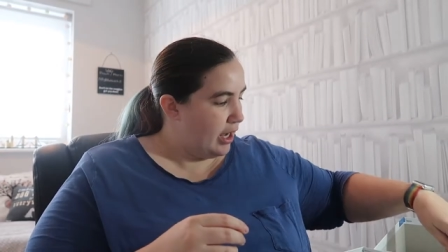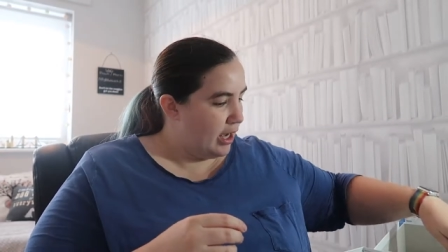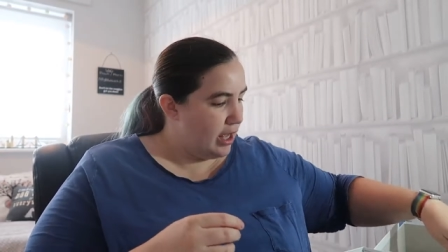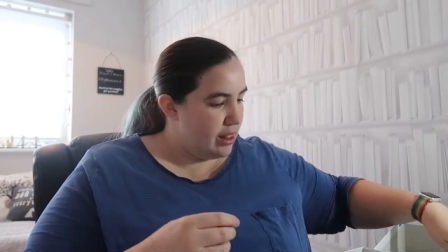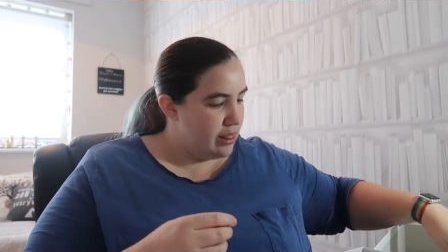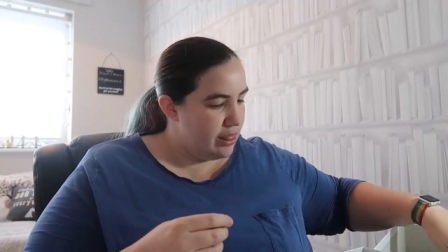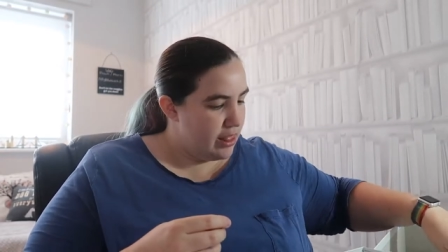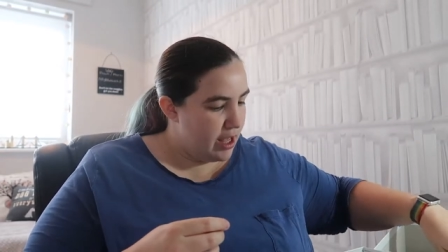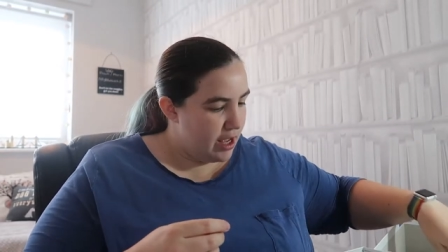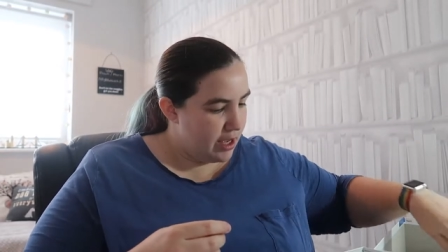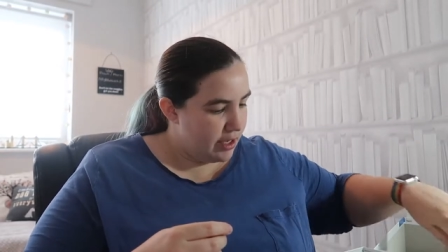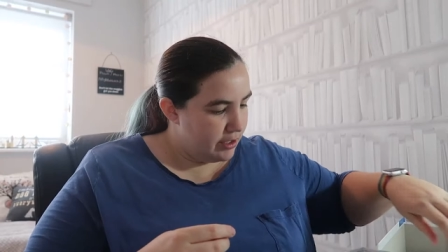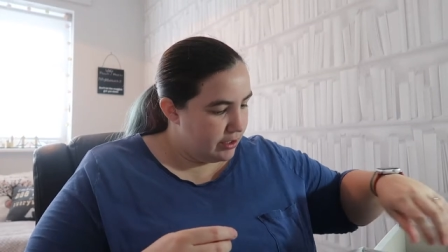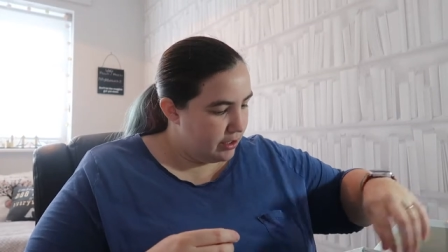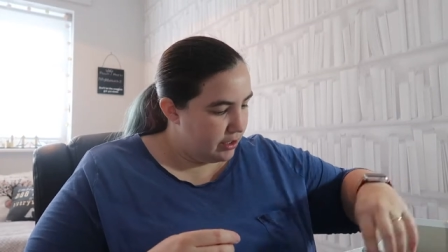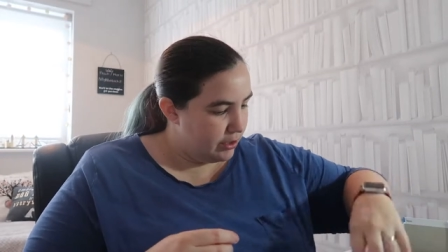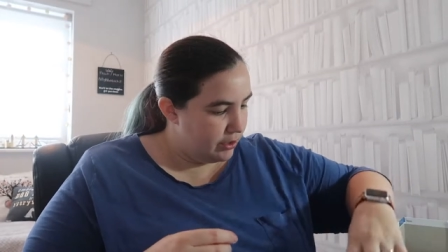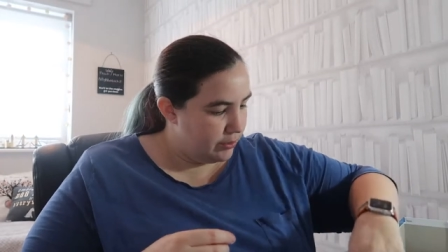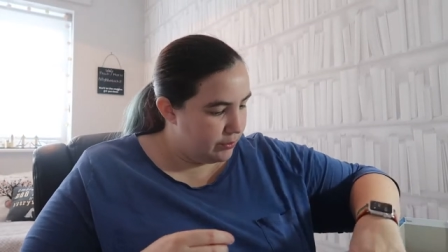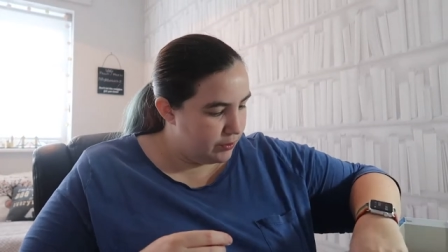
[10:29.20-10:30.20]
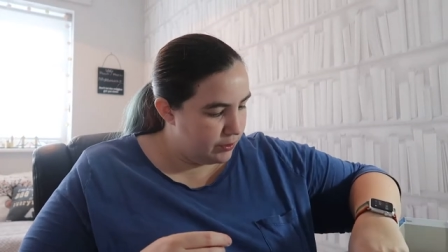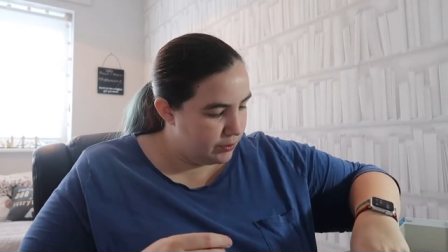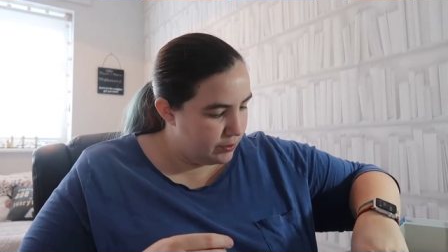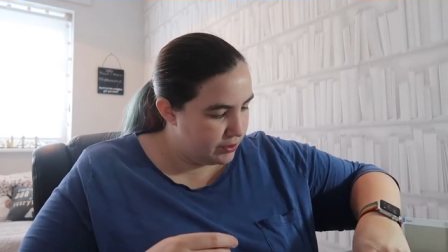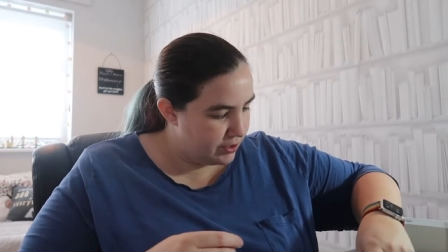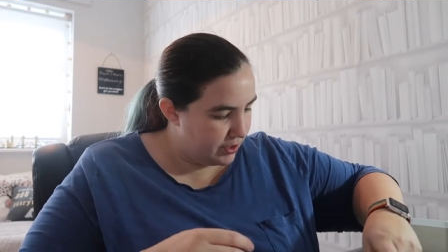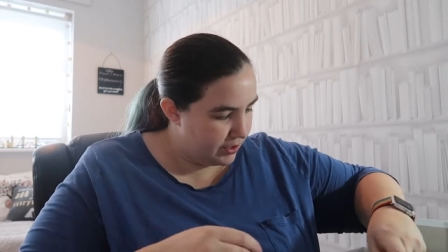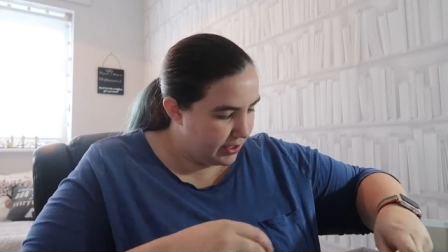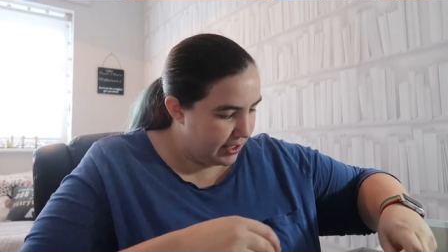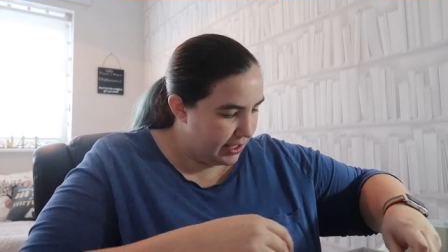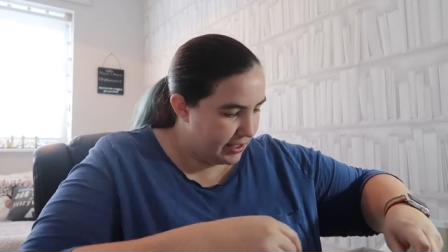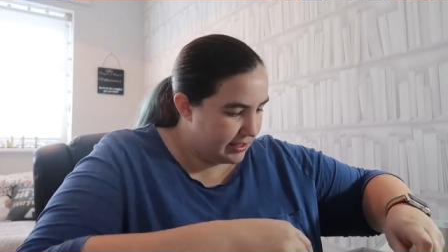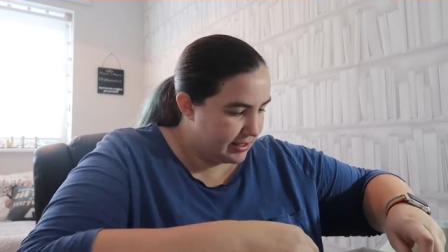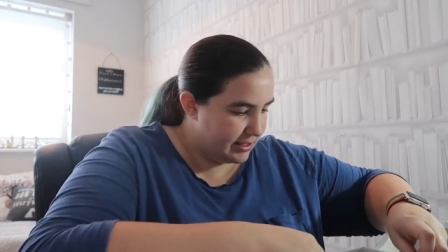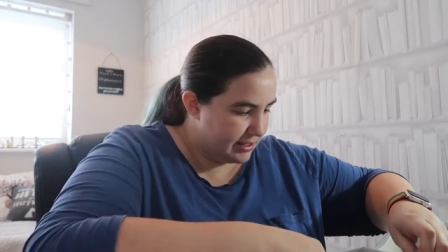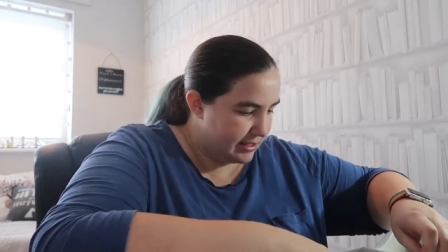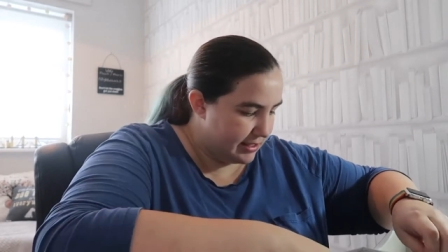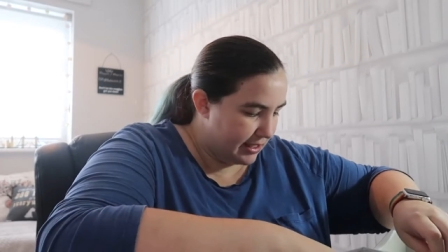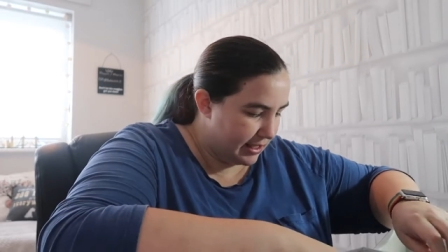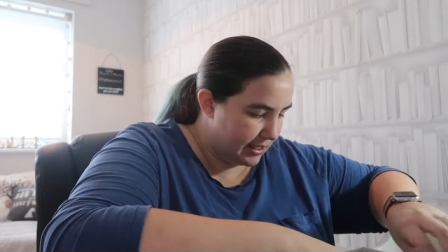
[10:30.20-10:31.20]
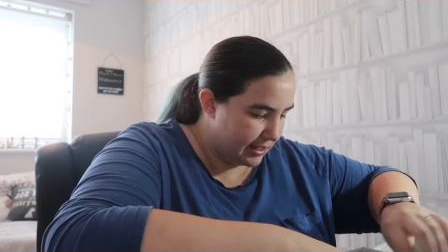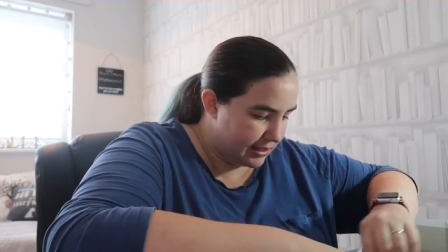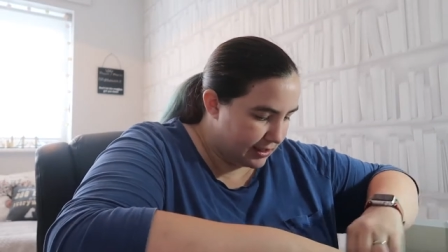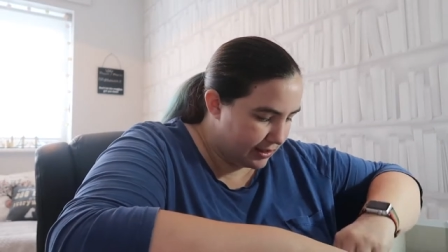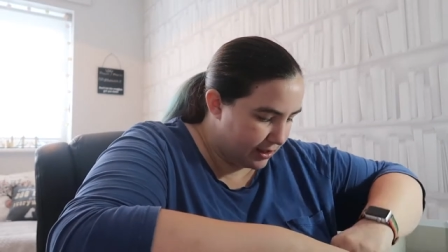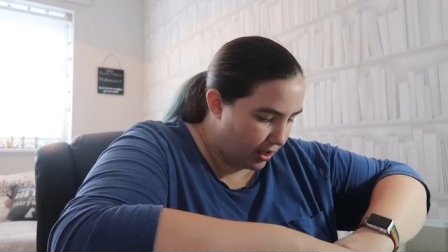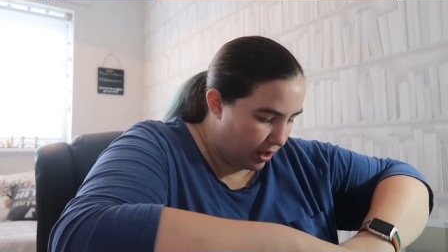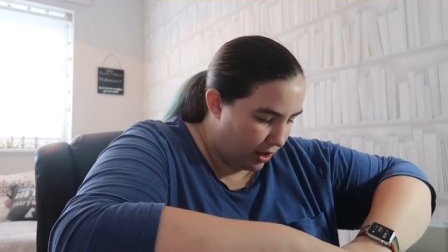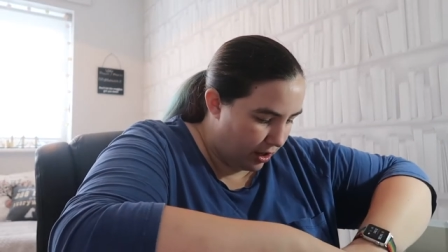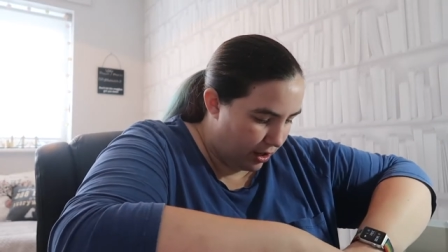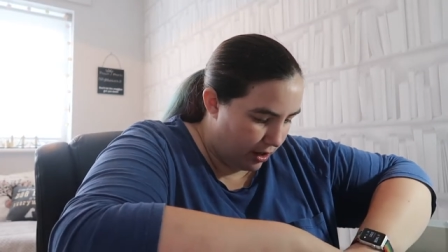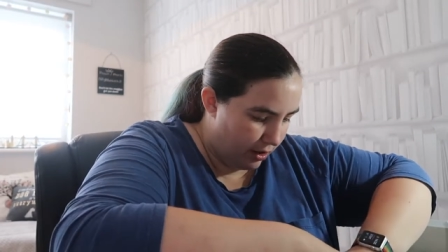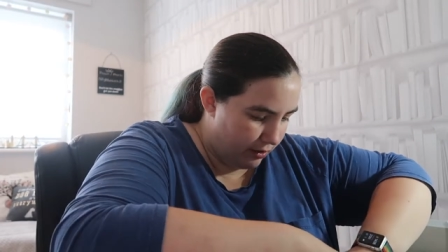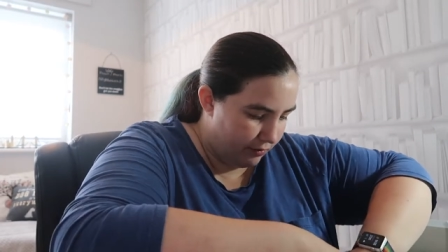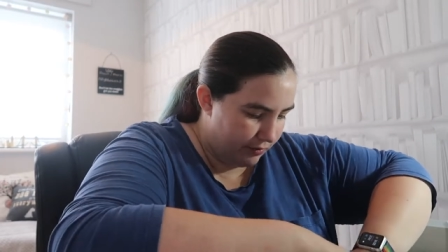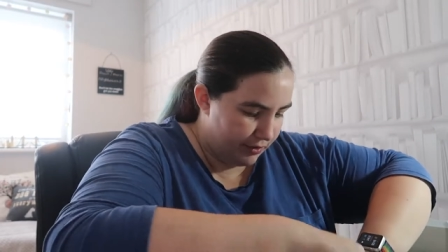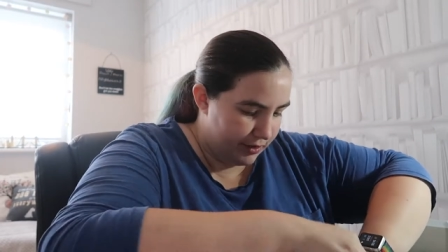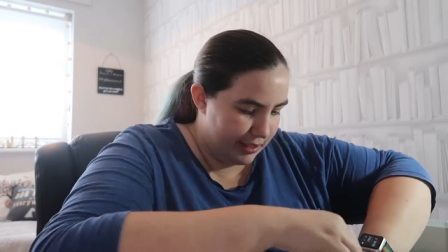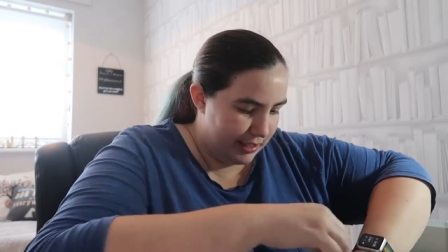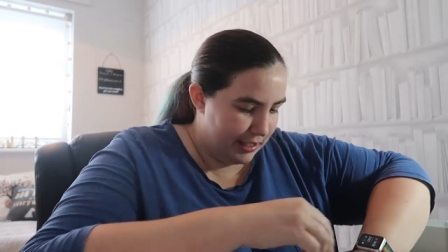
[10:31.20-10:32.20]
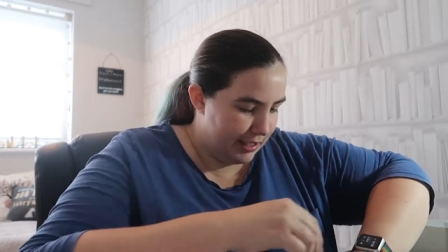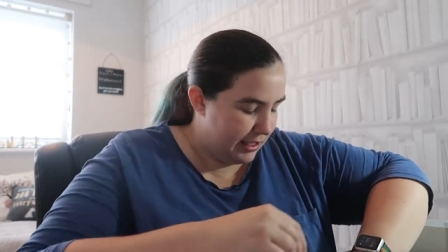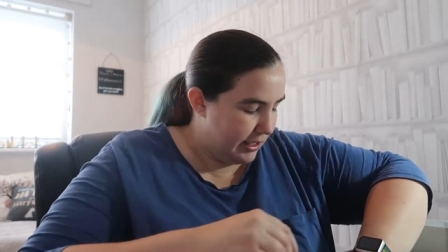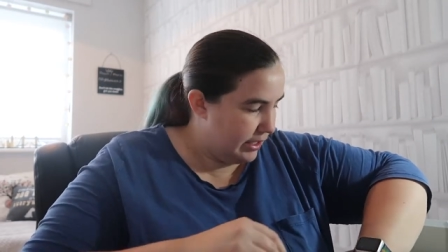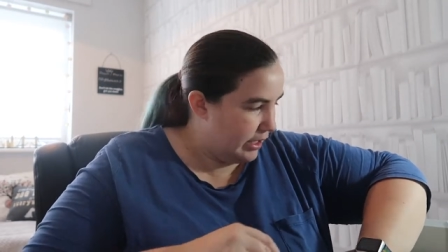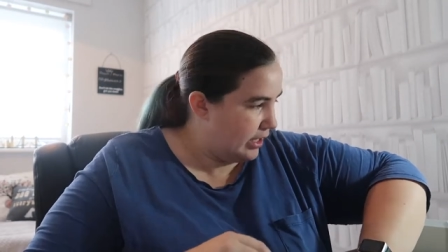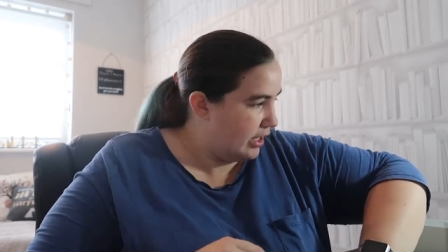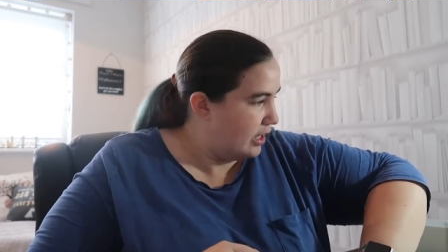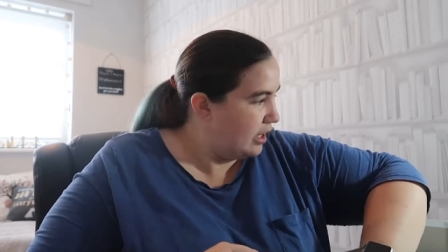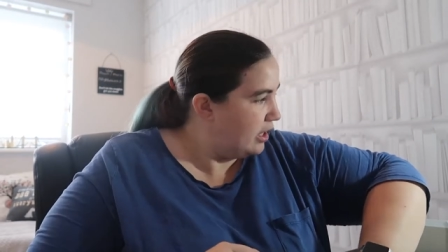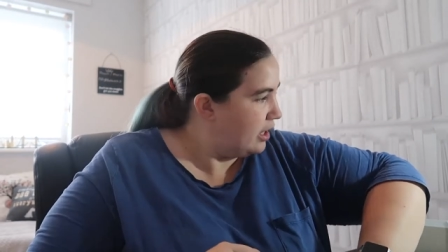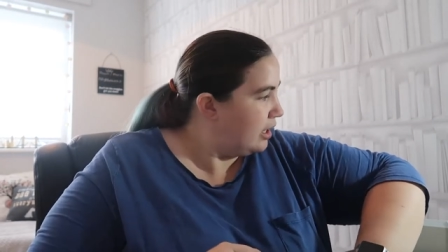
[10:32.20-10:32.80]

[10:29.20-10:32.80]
And then you also get six of the